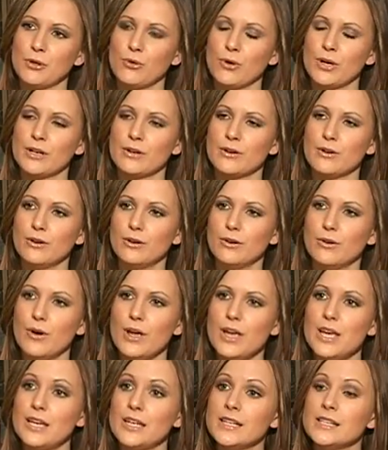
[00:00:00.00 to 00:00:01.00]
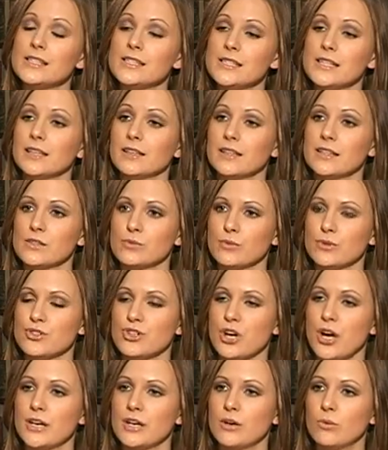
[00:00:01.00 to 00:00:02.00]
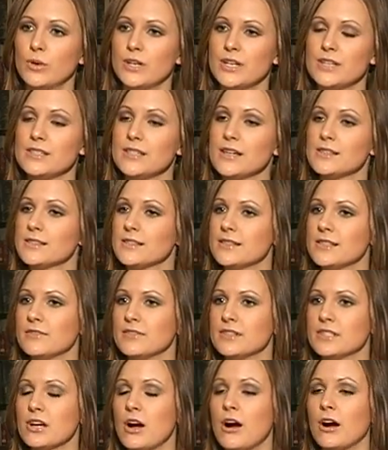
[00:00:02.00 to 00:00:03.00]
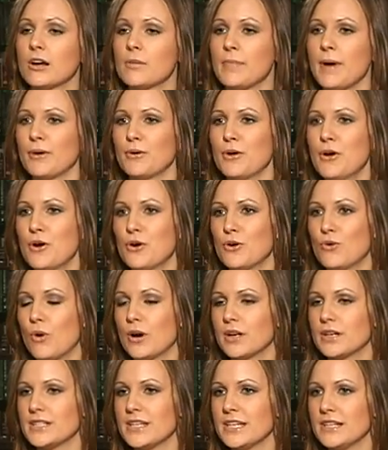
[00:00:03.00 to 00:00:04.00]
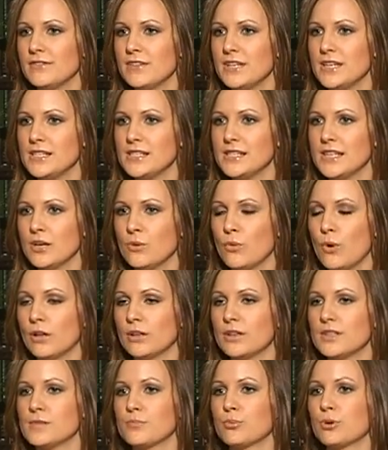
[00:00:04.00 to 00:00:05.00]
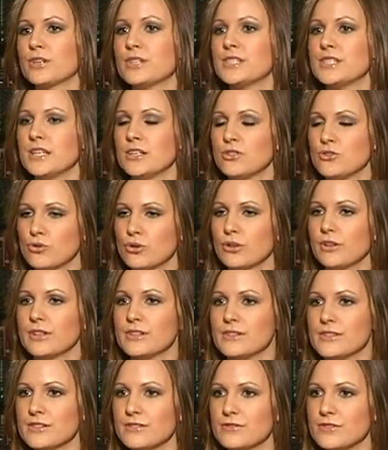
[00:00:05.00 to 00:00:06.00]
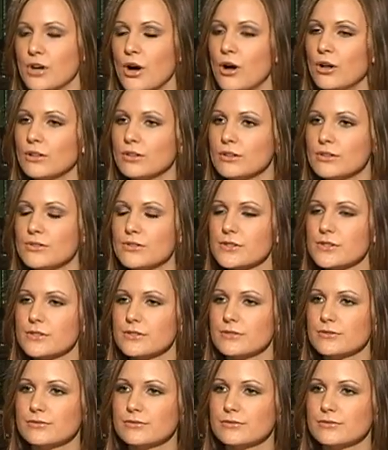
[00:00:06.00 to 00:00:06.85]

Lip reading: hypocritical in its dealings with China when it doesn't even talk about quantitative easing while it's printing trillions of dollars?